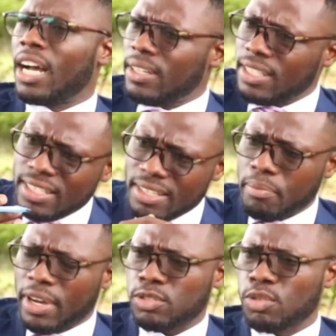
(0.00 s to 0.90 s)
how did this
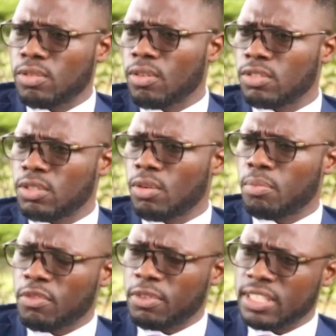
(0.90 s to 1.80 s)
impact on
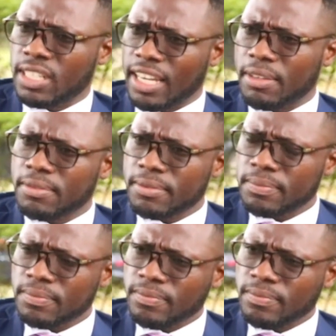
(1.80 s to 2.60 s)
your professional life?